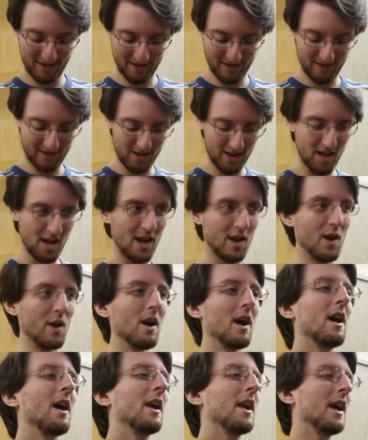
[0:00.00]
getting this. The
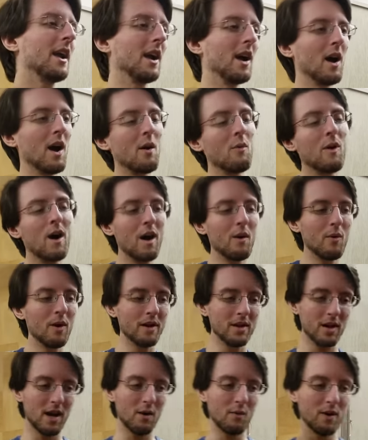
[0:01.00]
zipper's usually on the left in
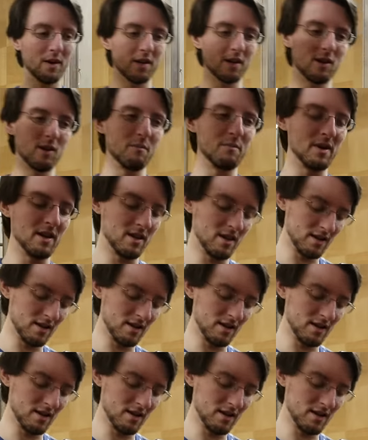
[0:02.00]
Europe. I want Europe. Oh,